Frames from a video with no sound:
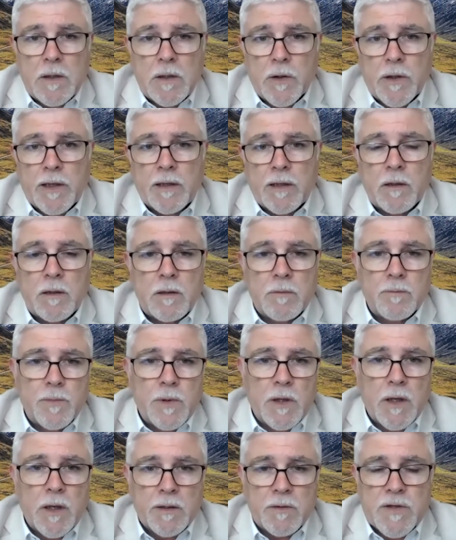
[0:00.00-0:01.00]
looking at a
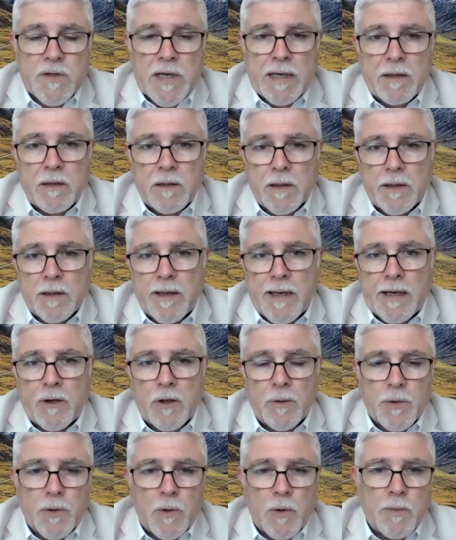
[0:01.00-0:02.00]
combined Zackly and
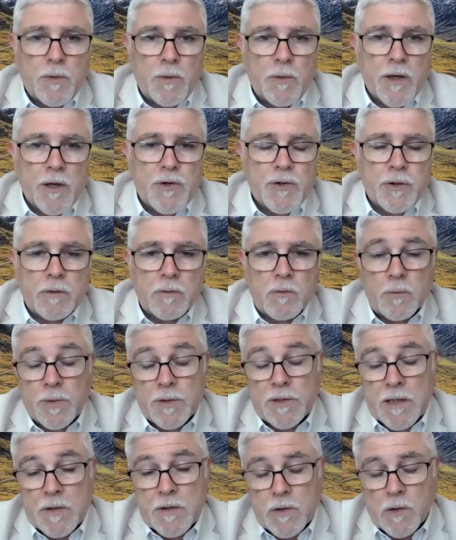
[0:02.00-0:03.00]
Caribou operation,
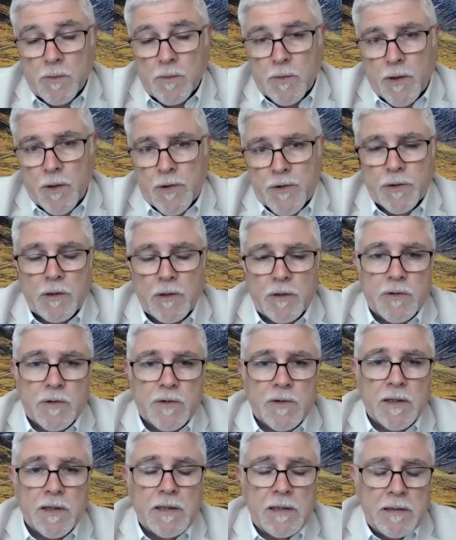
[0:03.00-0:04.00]
potential operation, I
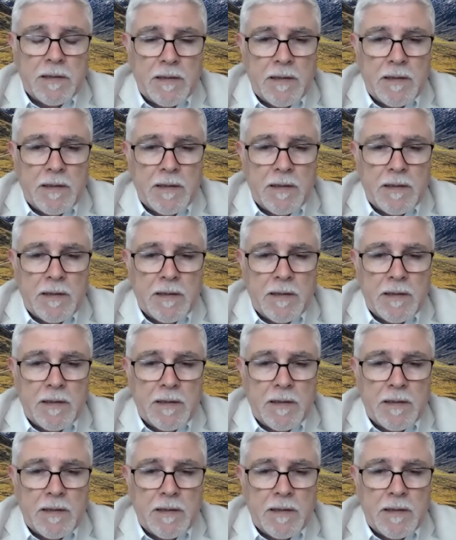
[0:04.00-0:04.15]
should say.